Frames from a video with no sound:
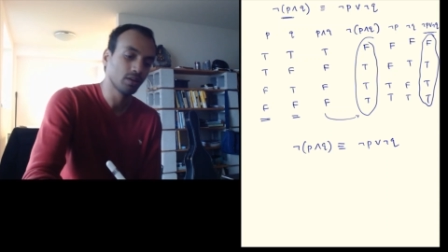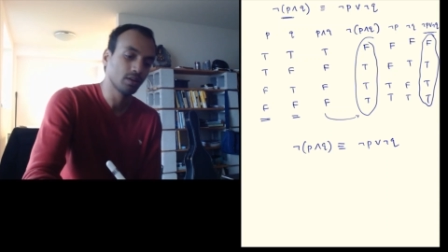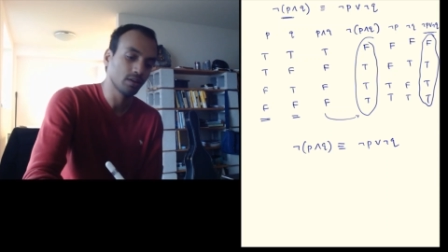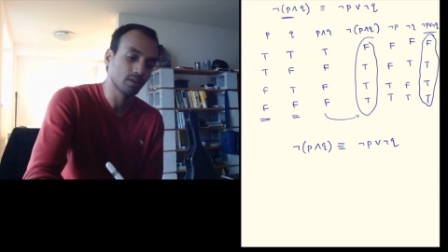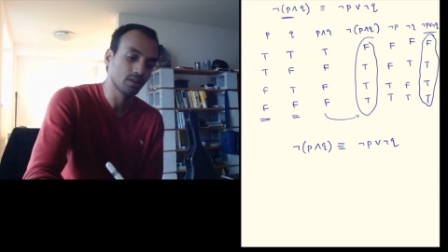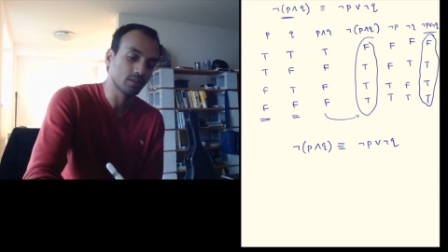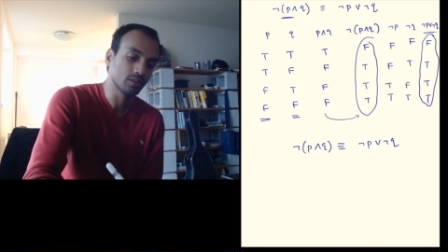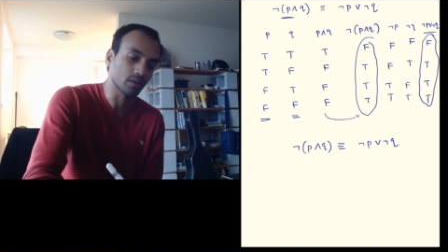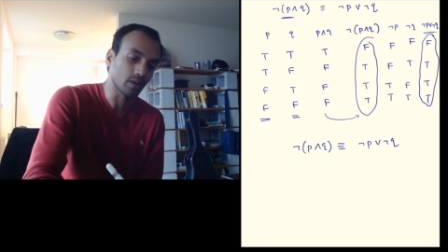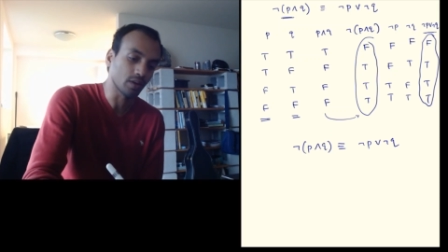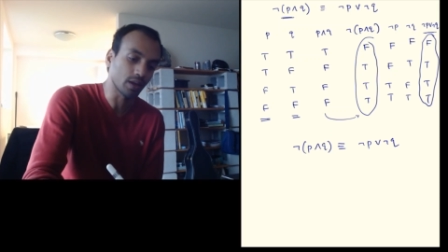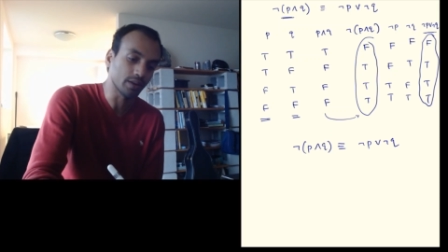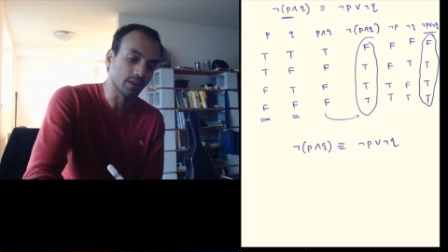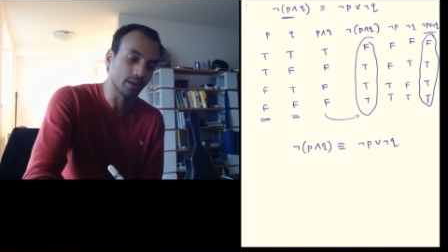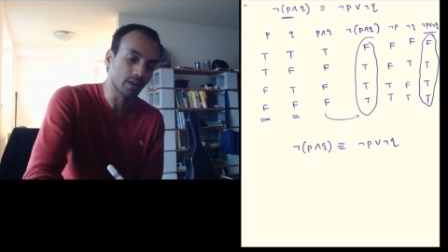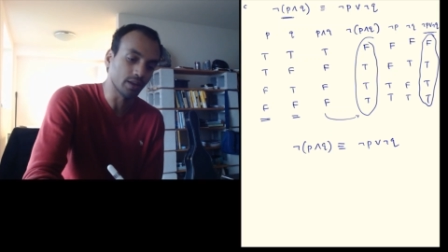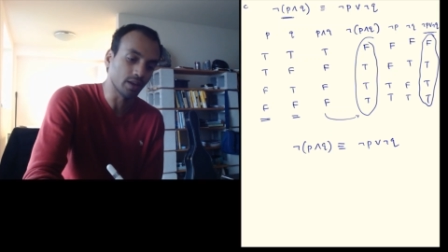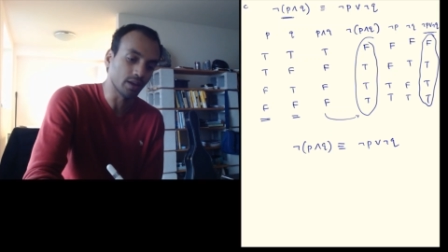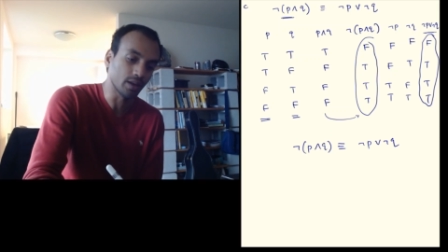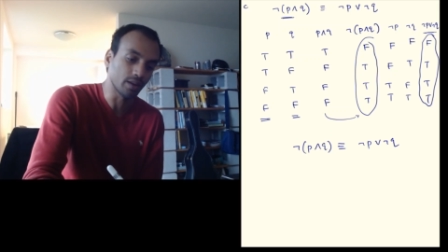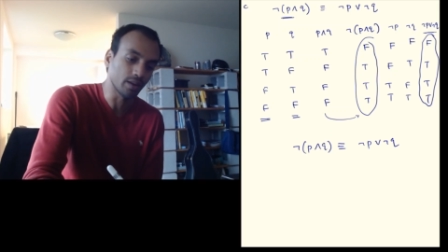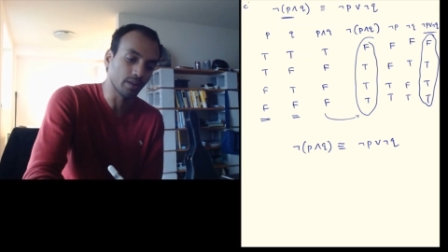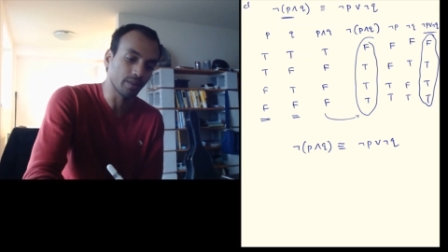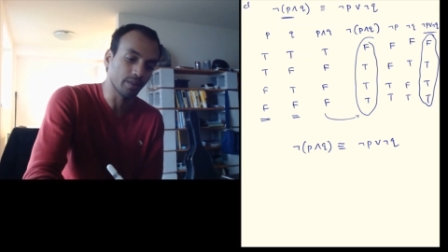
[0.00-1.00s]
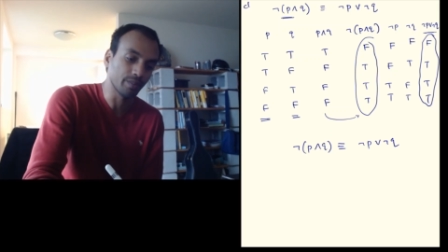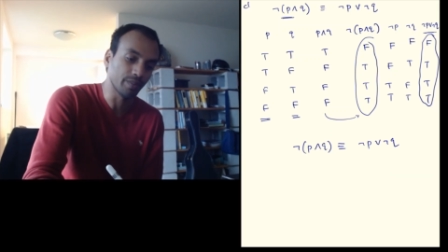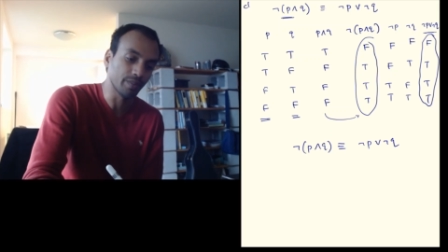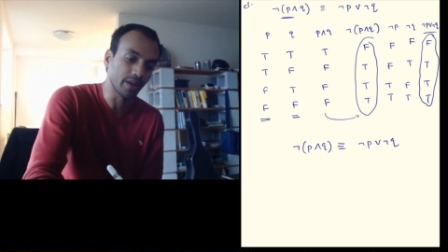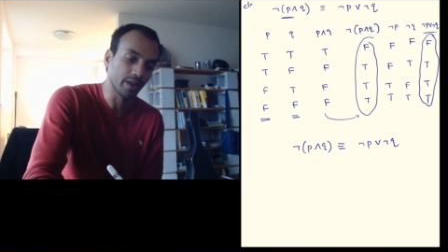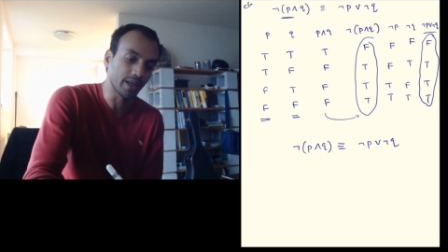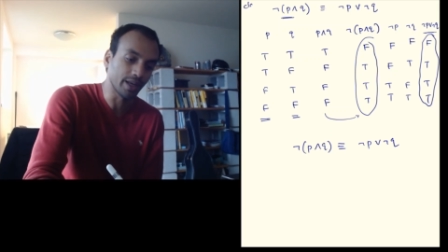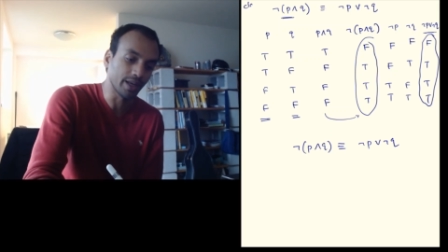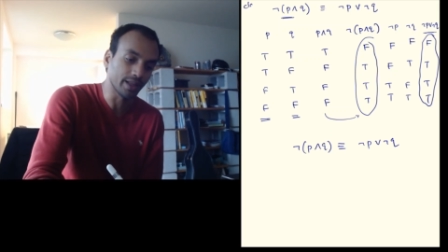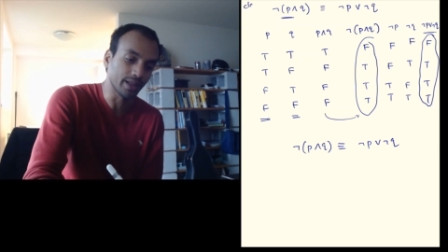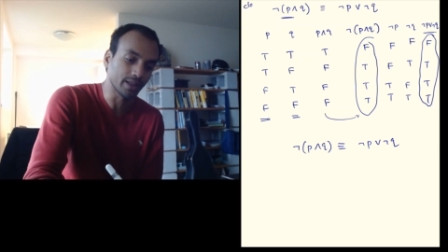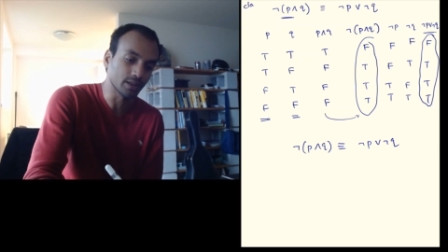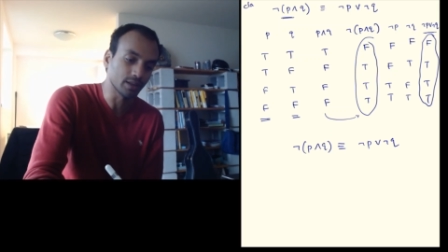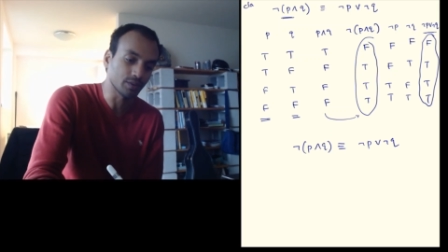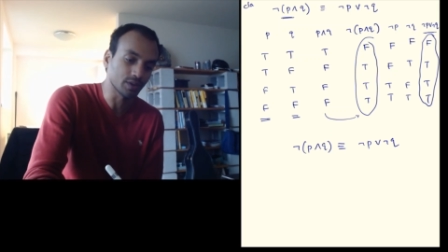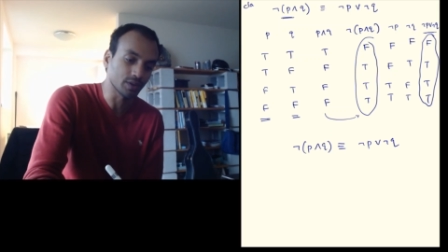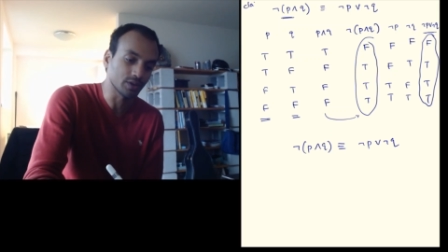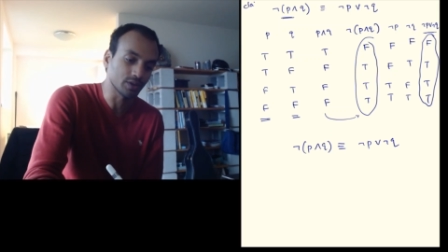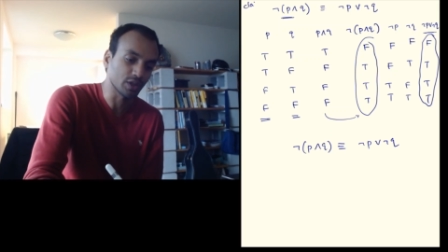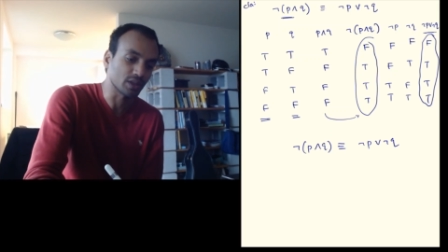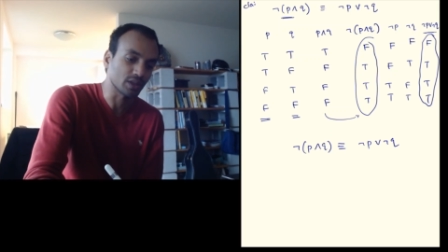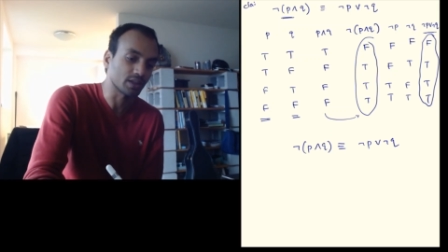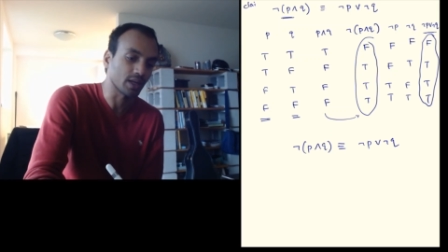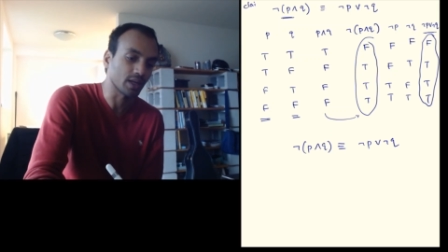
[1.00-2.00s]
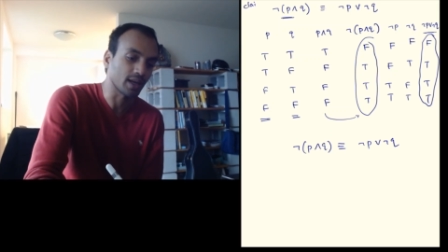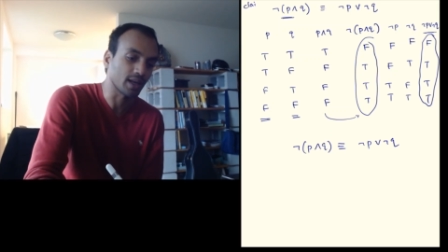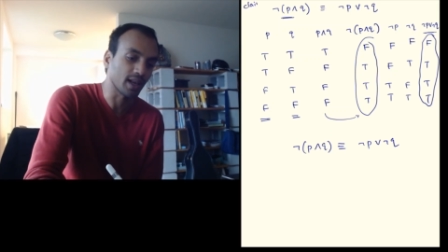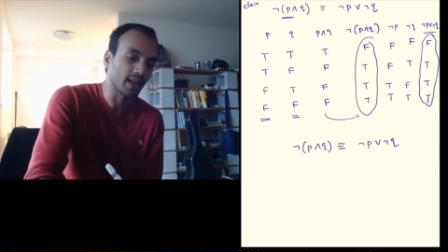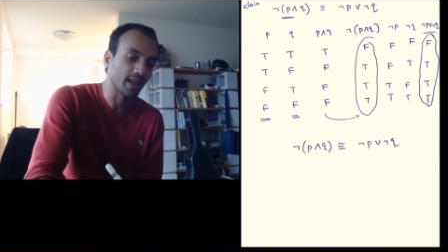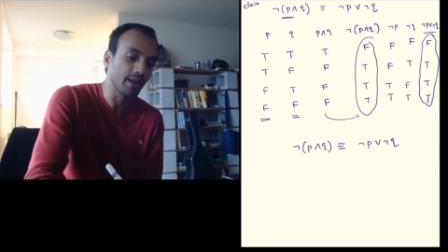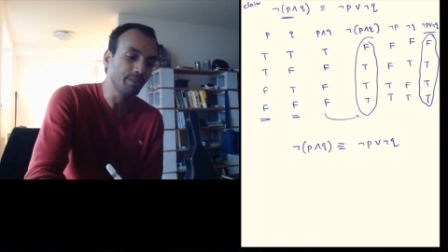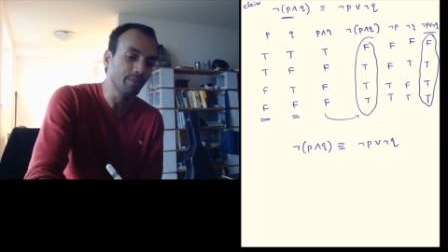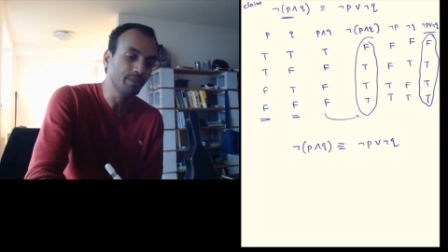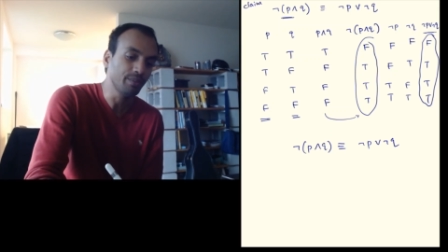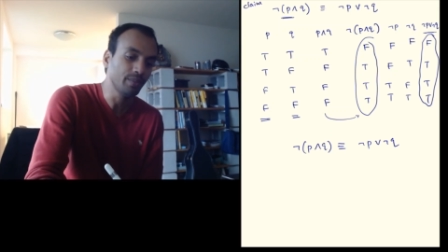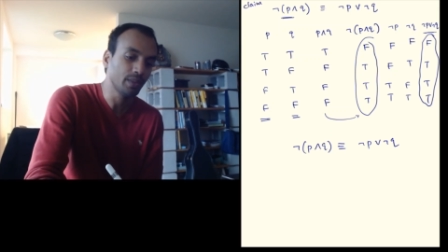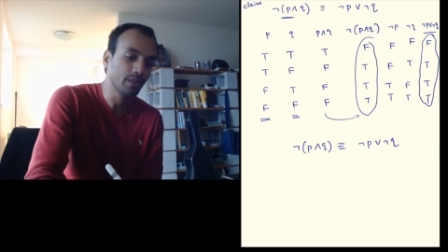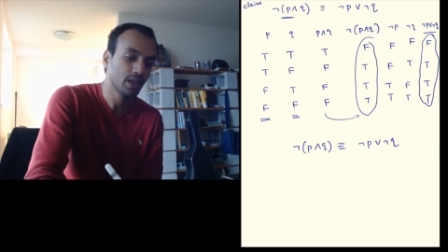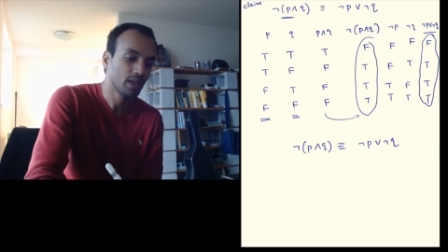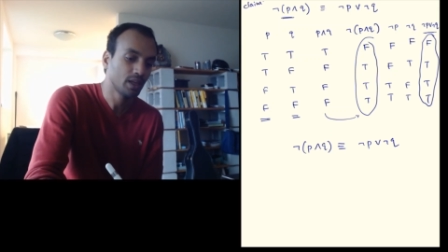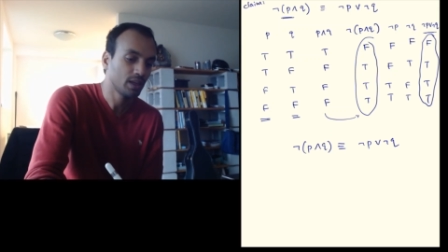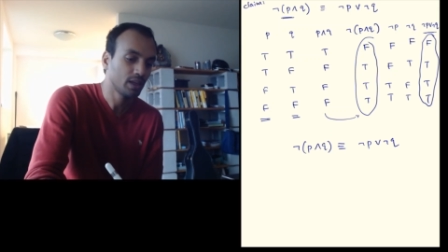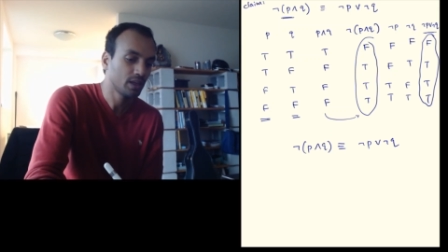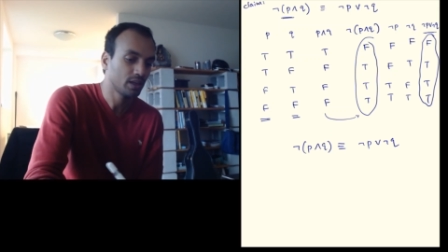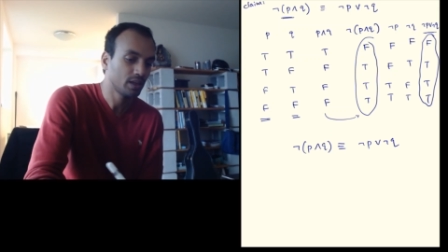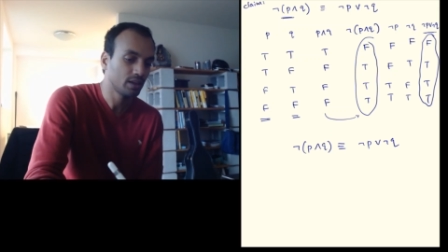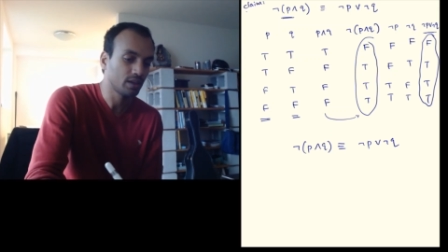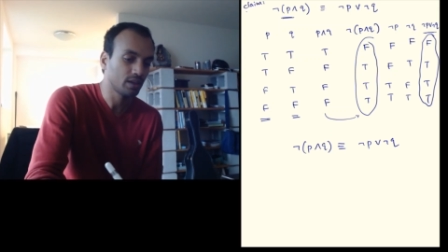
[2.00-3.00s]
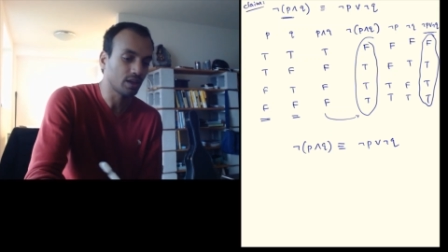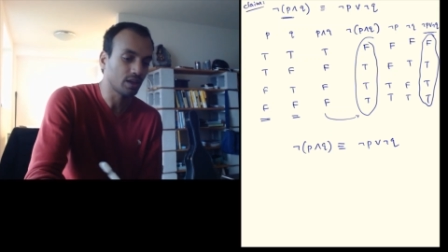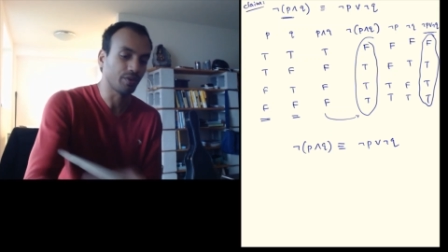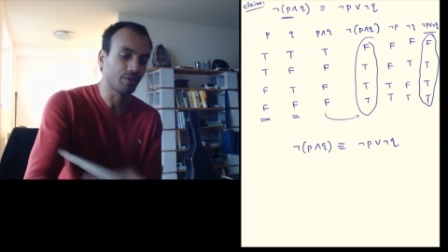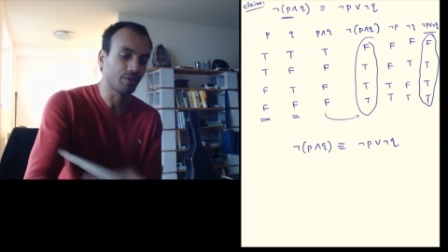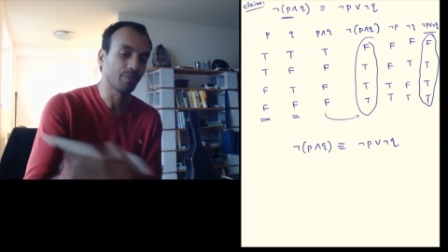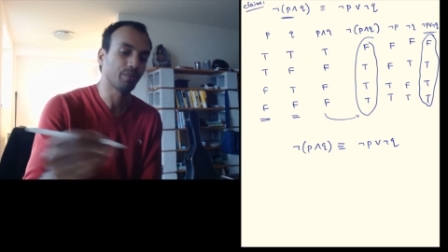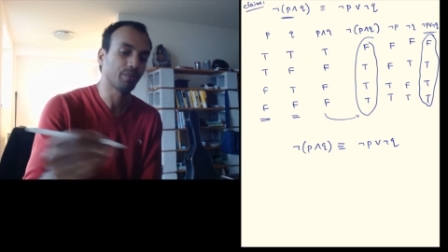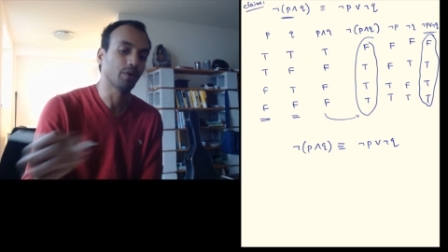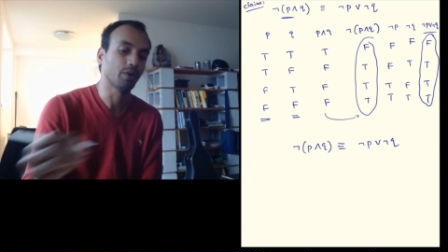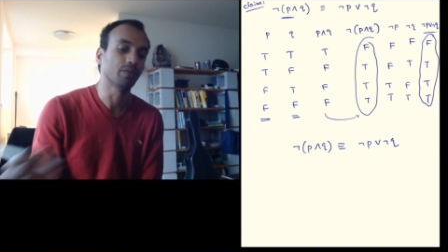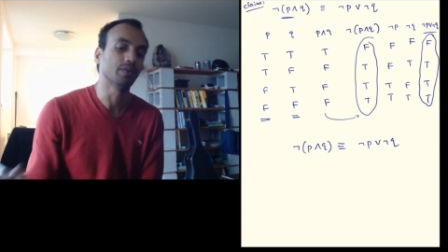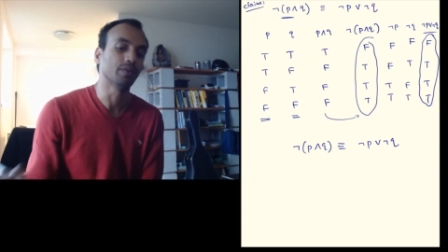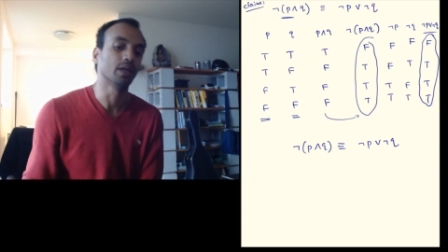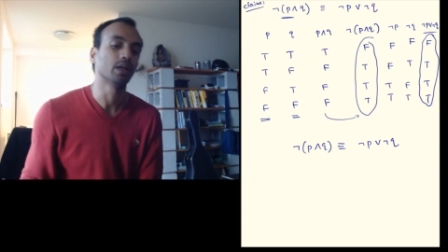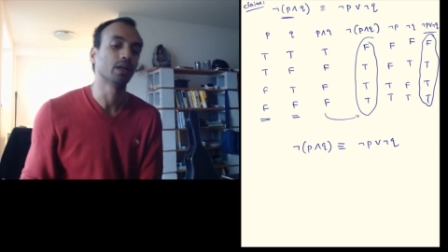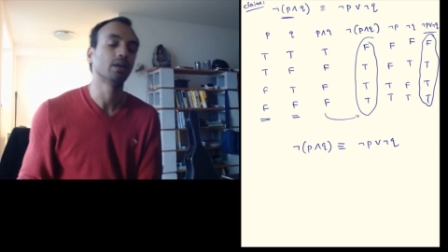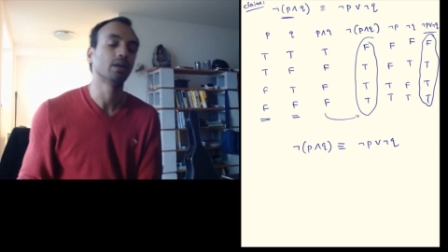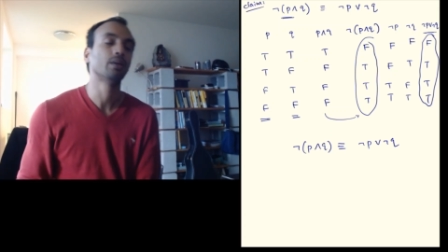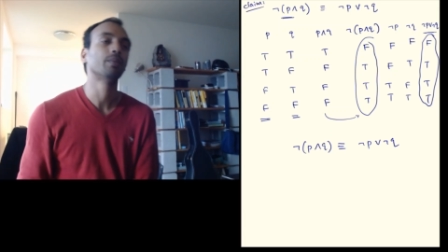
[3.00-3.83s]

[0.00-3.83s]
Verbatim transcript: So at the beginning this was just a claim, now we proved it.